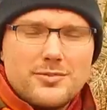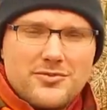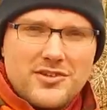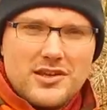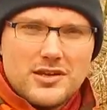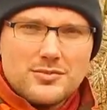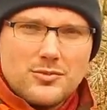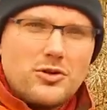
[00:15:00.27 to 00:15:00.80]

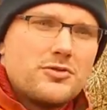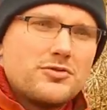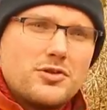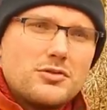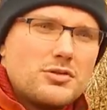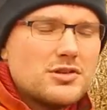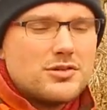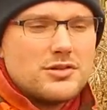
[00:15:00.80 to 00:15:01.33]
feeding more
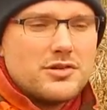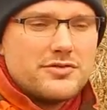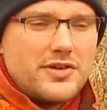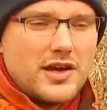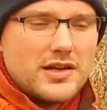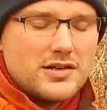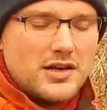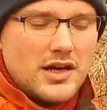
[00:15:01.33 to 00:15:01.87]
fuel to the
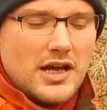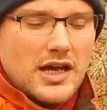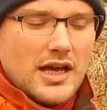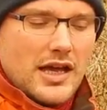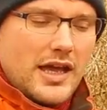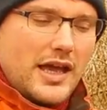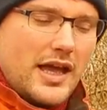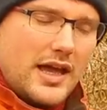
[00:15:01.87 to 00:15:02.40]
fire
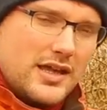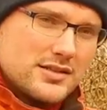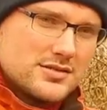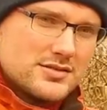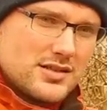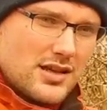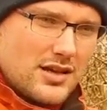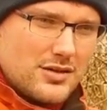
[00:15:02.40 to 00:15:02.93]
and
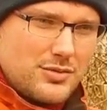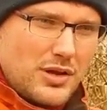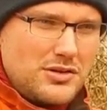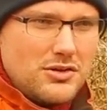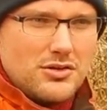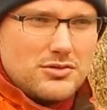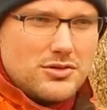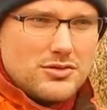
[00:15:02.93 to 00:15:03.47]
uh, when
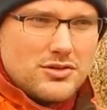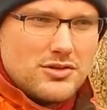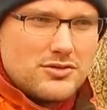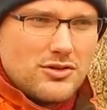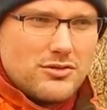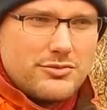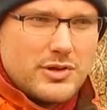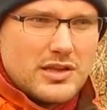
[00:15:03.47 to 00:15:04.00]
you use a
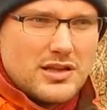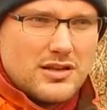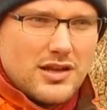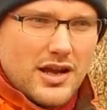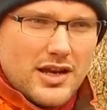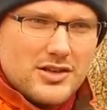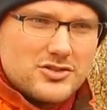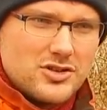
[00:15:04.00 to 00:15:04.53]
stove with a
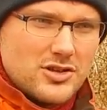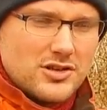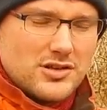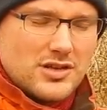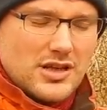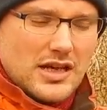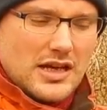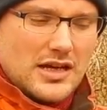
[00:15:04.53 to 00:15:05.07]
larger
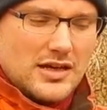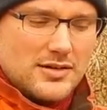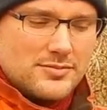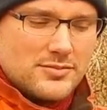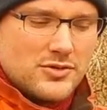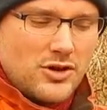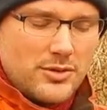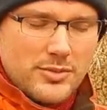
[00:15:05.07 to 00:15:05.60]

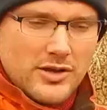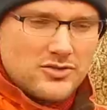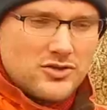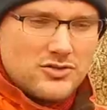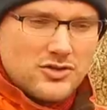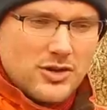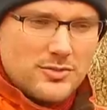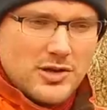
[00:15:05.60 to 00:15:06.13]
um,
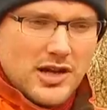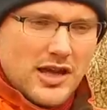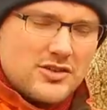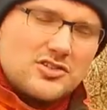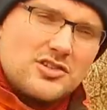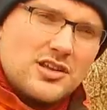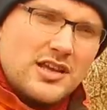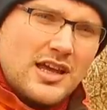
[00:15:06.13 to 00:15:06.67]
combustion chamber
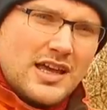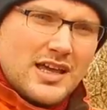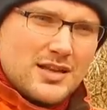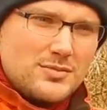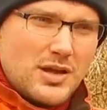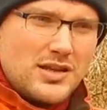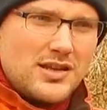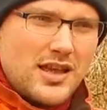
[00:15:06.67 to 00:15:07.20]
actually in
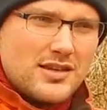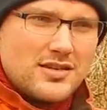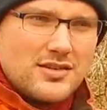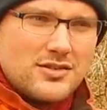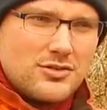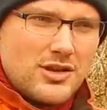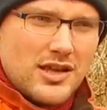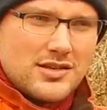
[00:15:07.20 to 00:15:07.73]
many
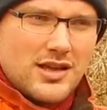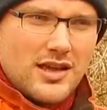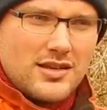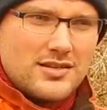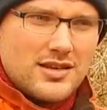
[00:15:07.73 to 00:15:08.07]
cases you can get